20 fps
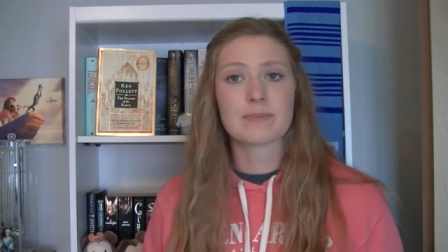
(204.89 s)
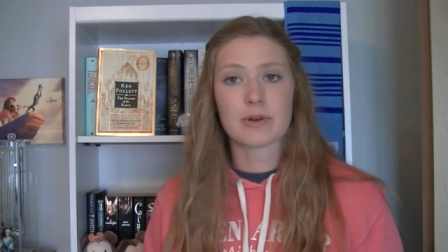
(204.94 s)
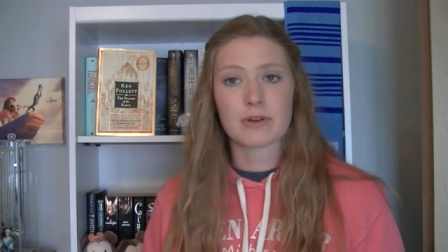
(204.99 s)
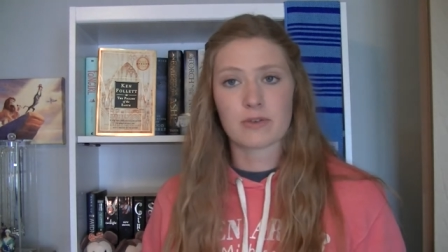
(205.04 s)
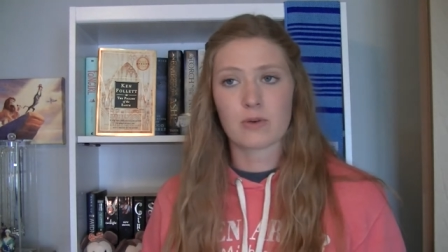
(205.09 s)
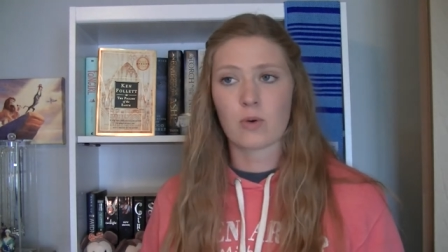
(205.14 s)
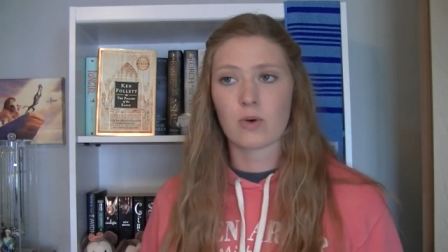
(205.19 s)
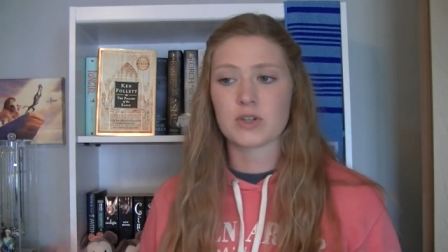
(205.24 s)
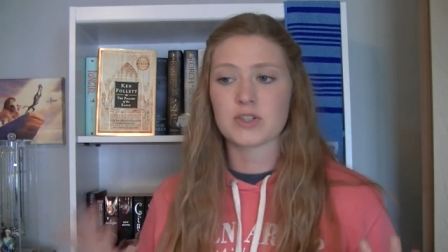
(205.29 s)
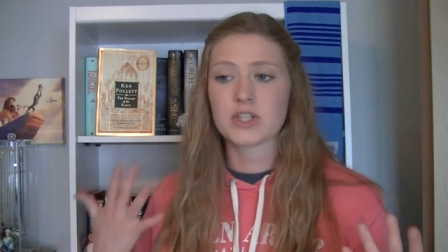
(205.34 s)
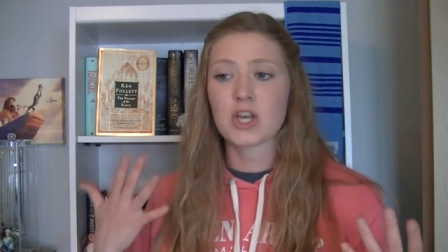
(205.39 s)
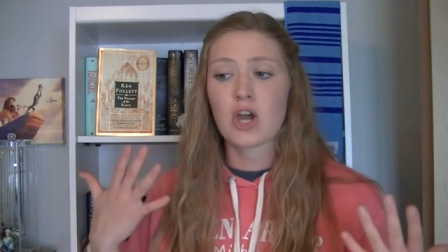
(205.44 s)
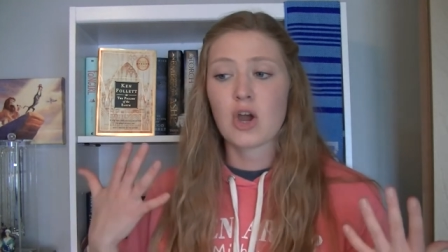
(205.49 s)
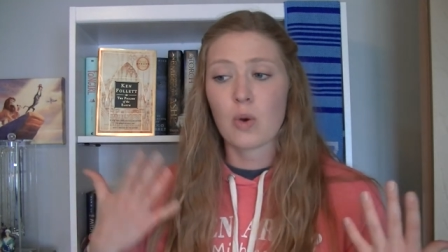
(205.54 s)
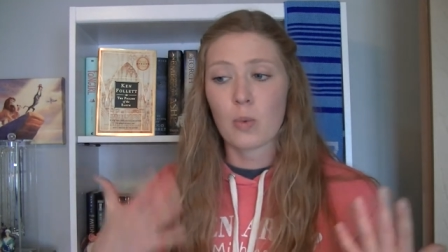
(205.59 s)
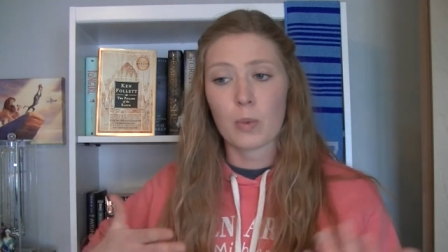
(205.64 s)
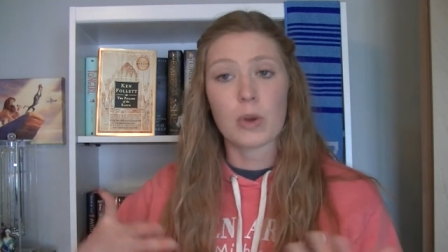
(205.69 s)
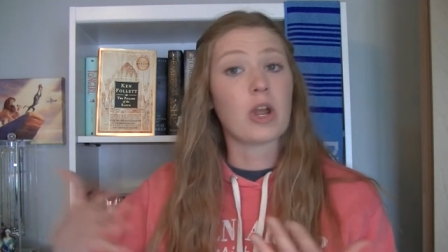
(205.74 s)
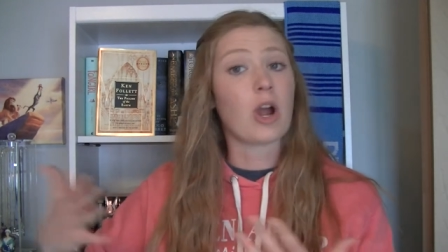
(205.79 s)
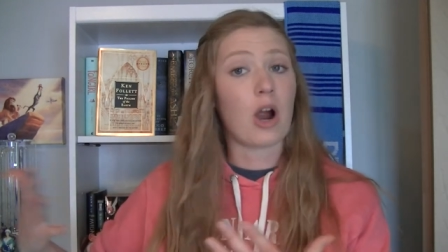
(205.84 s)
but of course
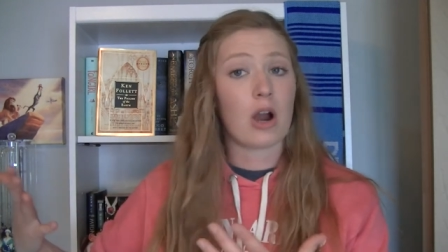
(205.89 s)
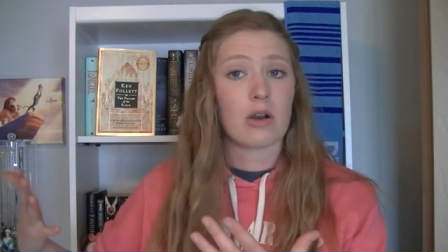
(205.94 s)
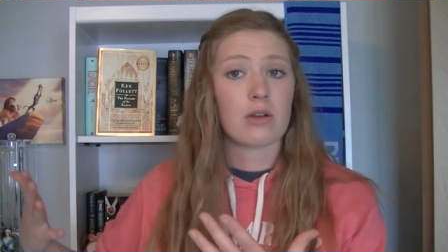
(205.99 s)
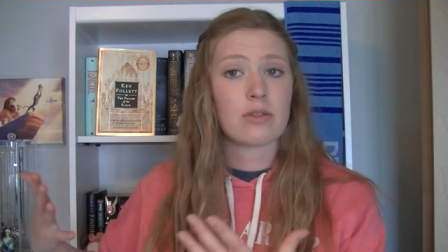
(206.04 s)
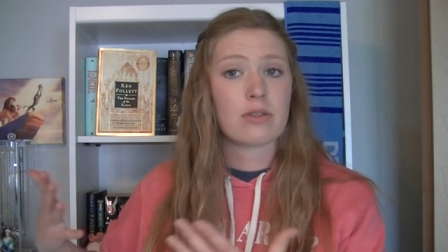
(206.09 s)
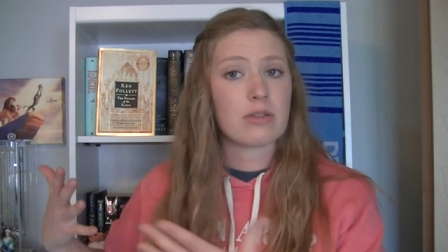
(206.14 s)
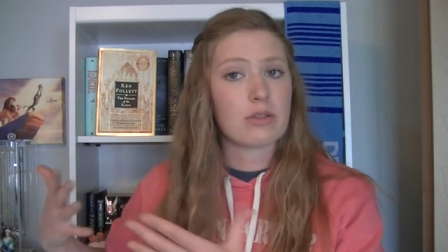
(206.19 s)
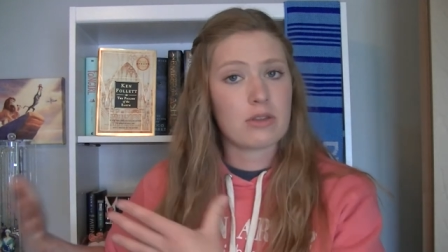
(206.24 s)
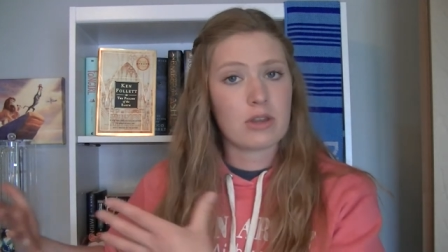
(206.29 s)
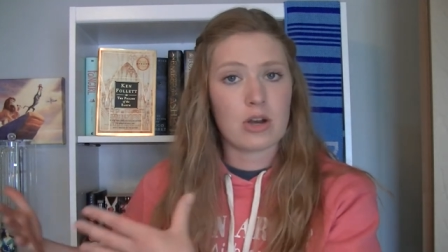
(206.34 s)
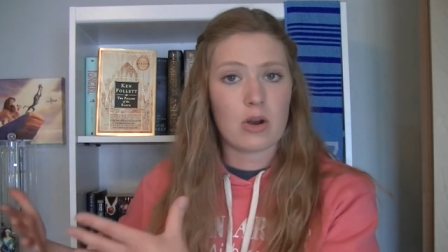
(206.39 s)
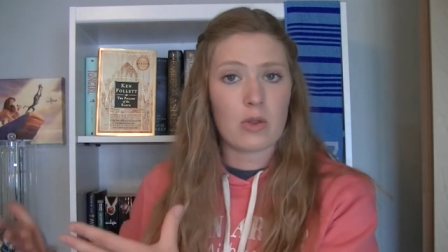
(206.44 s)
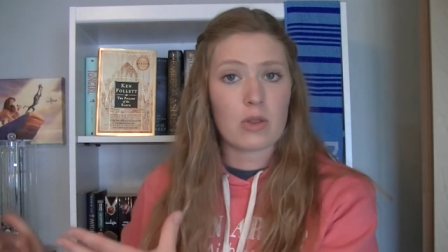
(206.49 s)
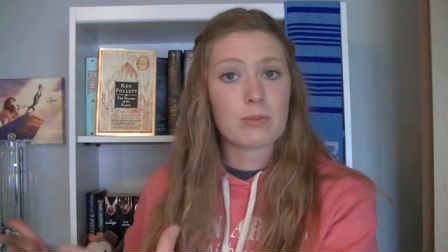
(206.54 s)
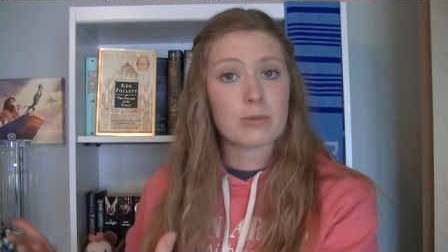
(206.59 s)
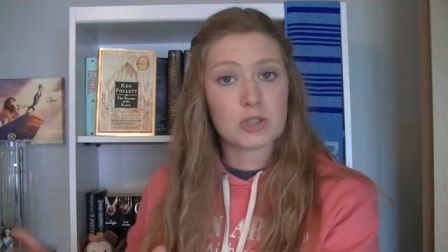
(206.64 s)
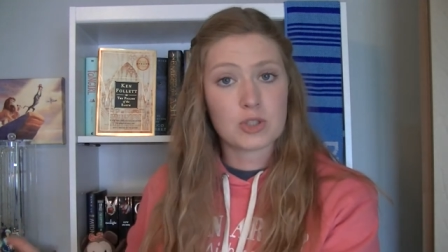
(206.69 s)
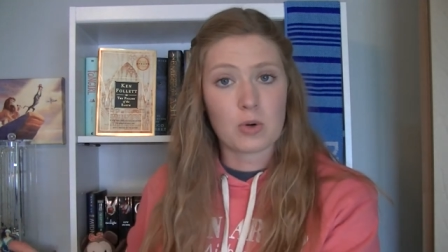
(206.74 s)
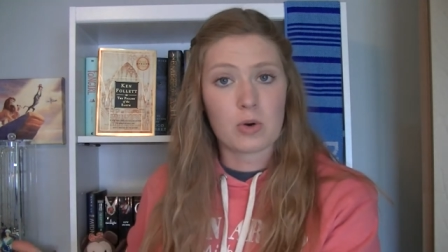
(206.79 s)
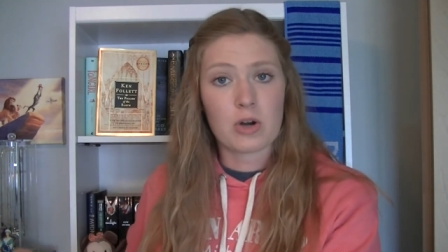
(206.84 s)
we are, you know, the
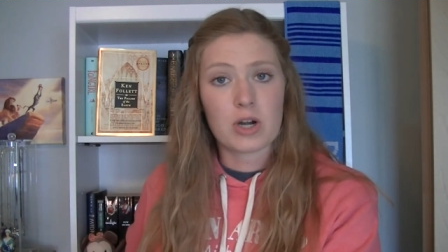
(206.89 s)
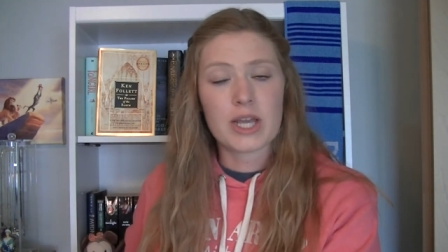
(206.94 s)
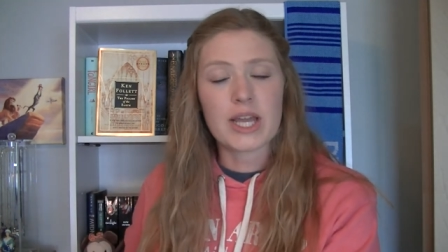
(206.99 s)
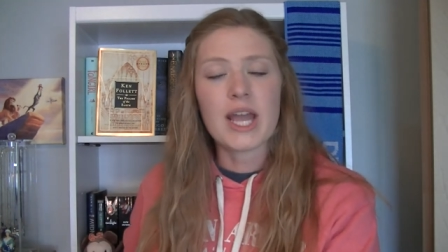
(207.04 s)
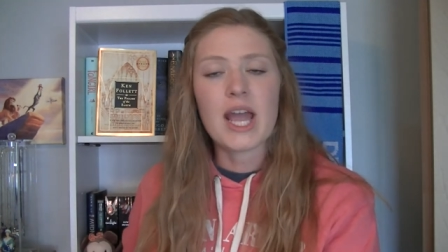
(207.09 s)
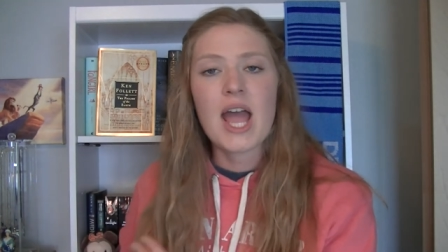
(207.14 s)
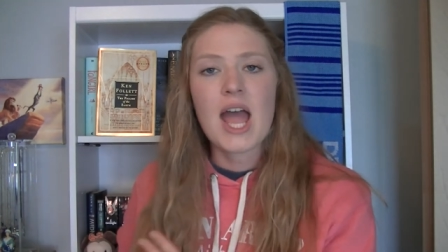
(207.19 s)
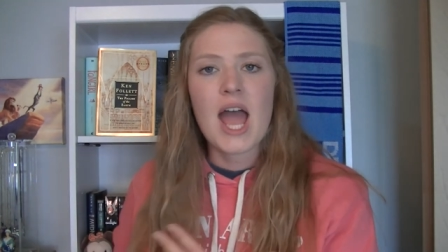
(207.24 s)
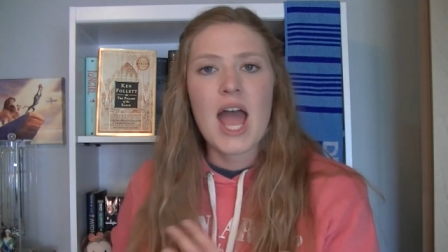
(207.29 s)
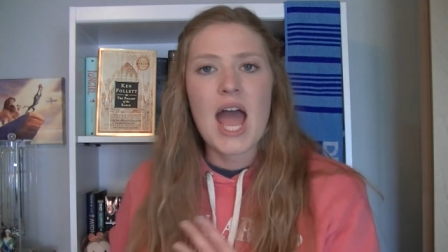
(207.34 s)
majority.